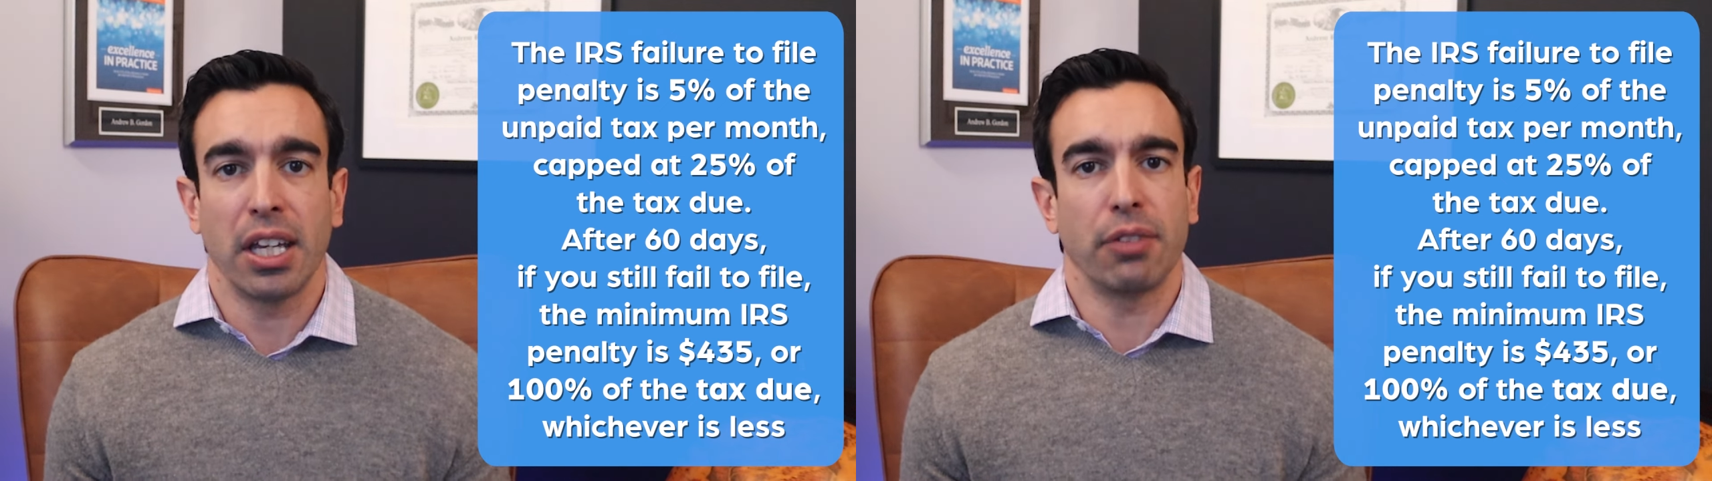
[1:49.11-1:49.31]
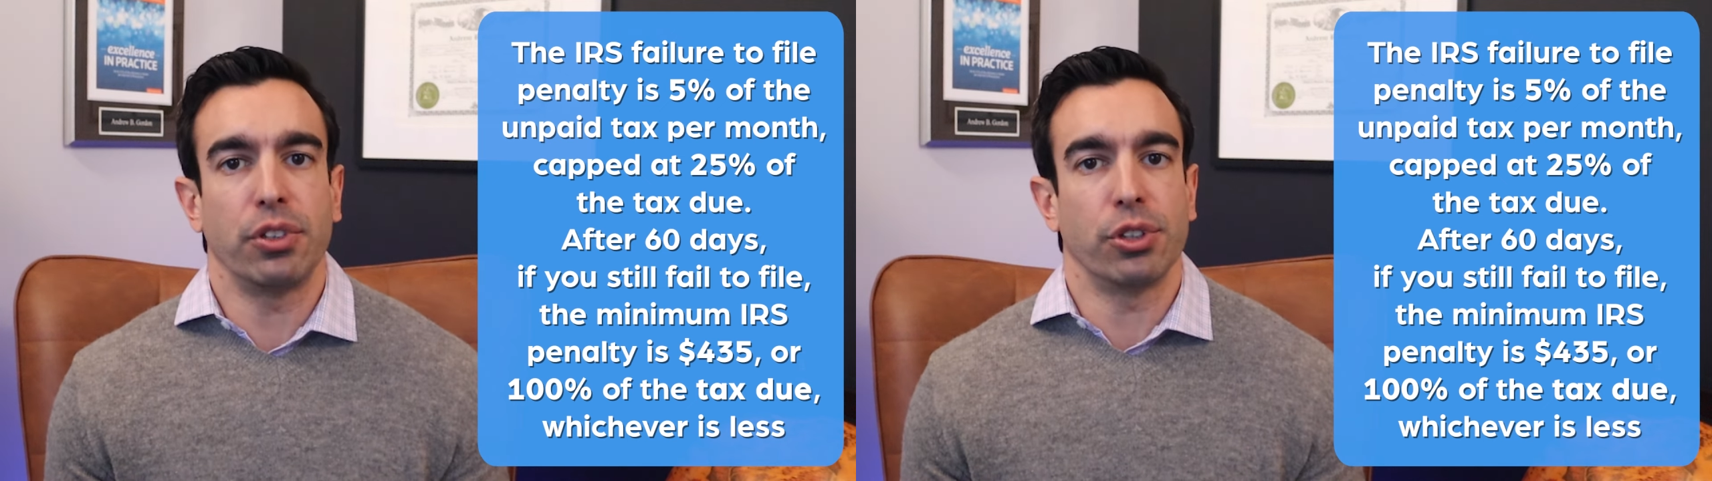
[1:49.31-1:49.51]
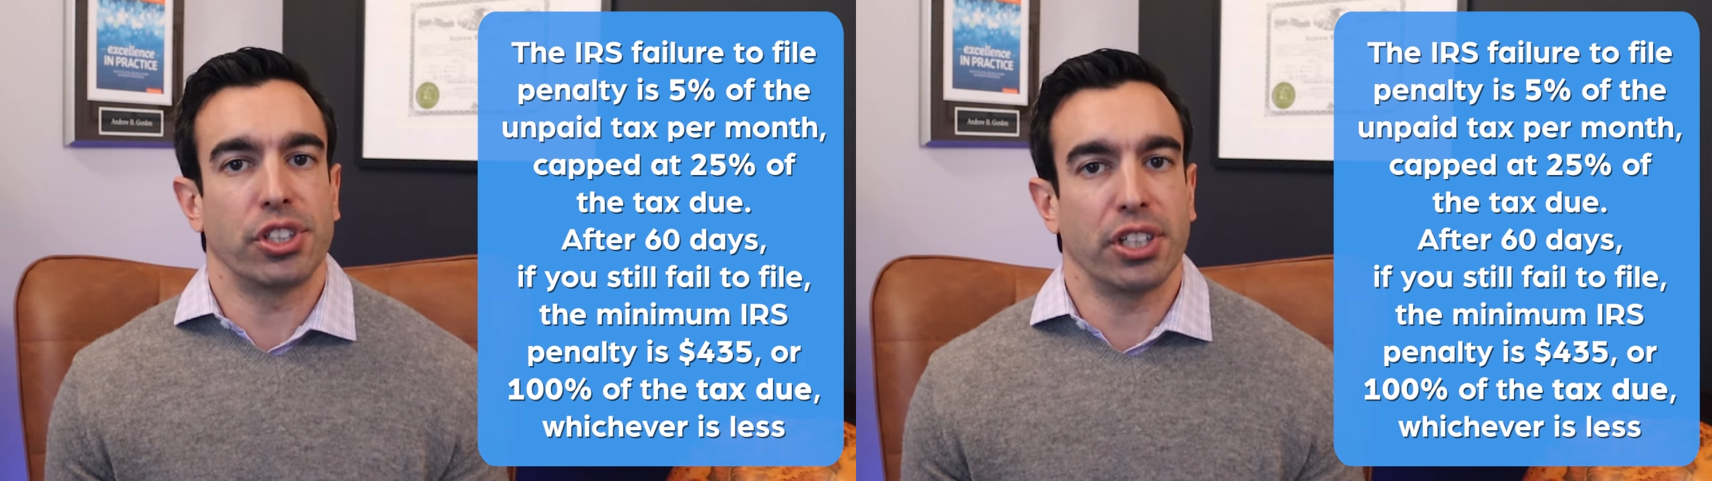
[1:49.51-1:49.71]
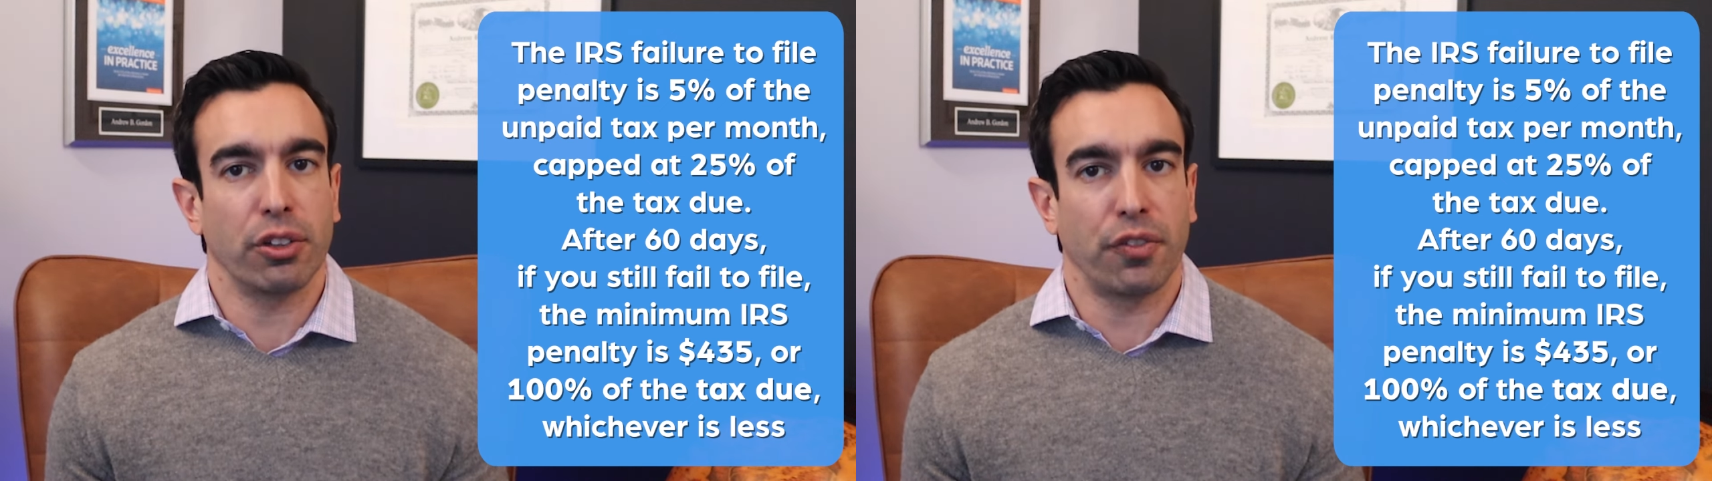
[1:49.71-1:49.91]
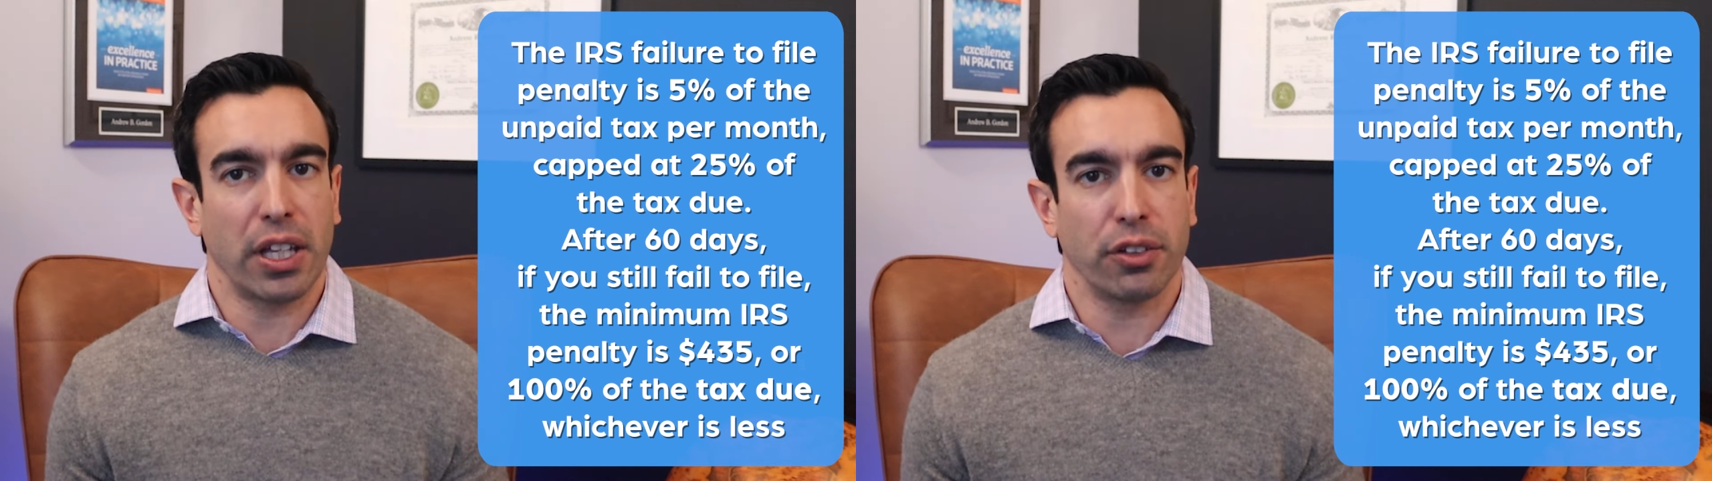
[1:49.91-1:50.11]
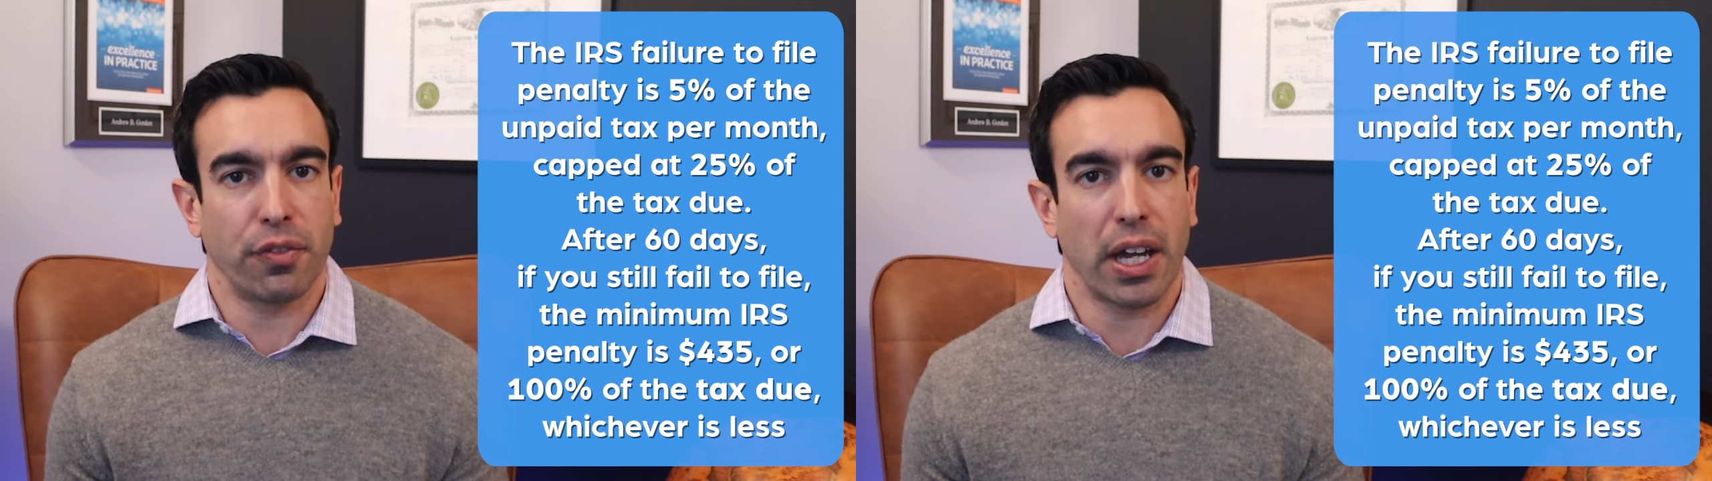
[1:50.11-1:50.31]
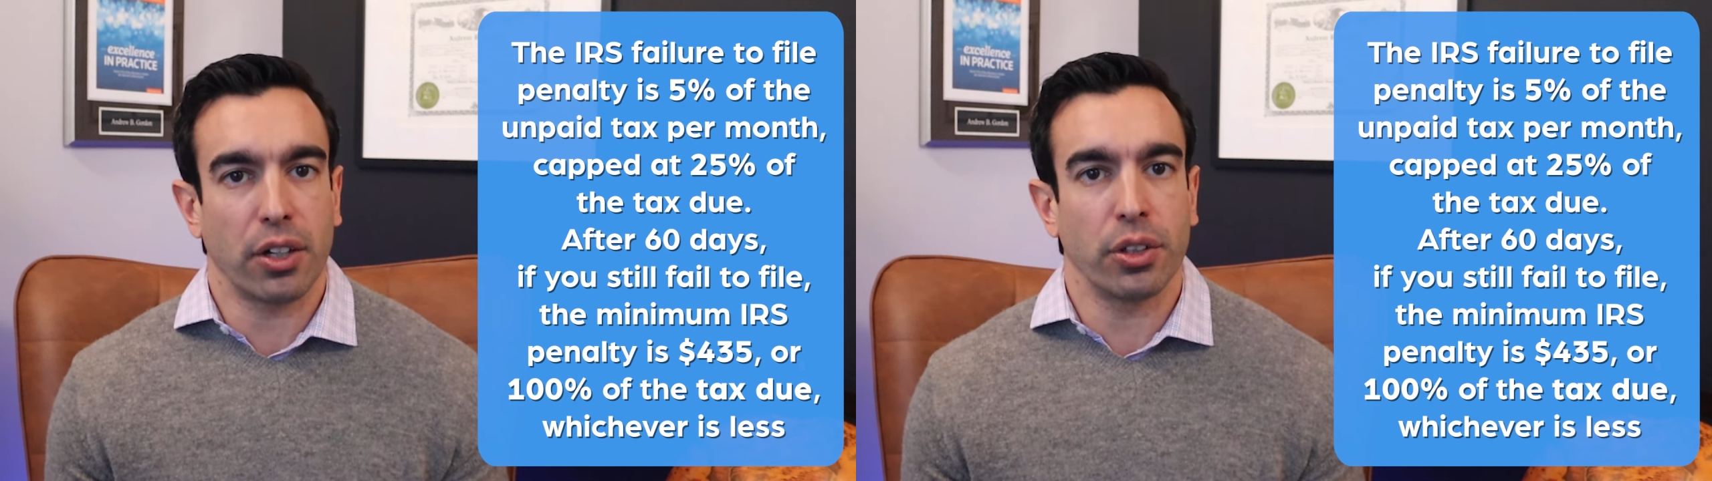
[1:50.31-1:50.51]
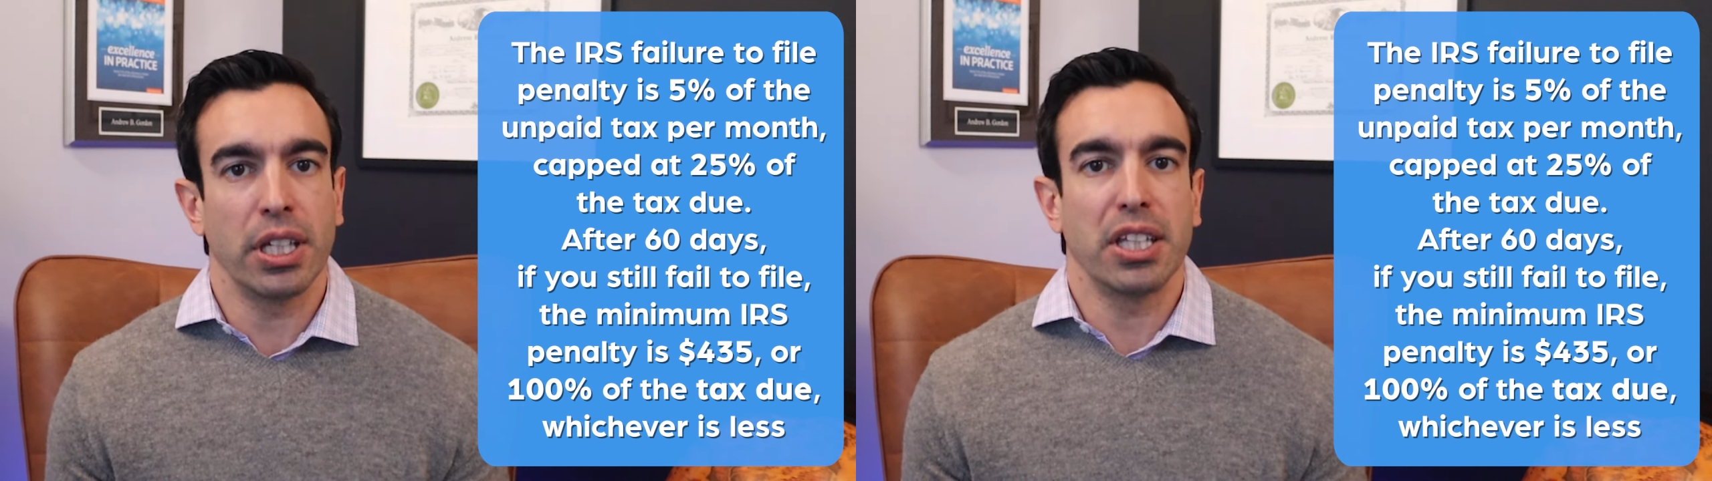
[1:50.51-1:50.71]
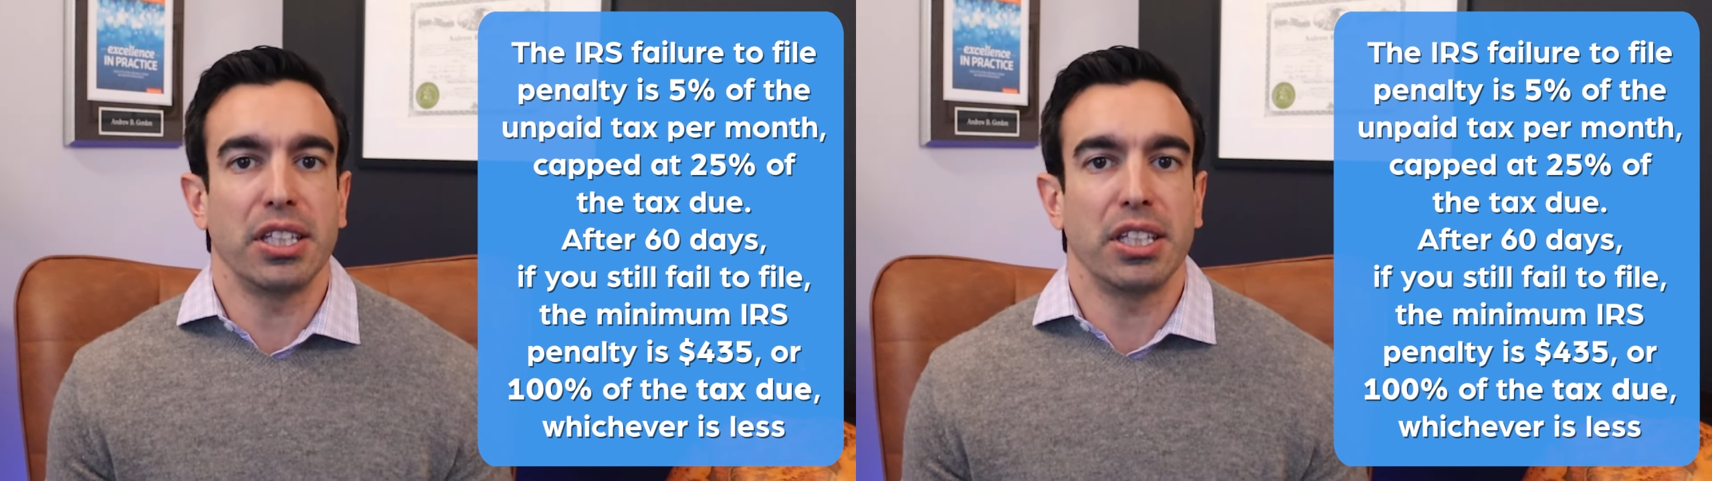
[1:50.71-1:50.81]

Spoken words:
if you still fail to file,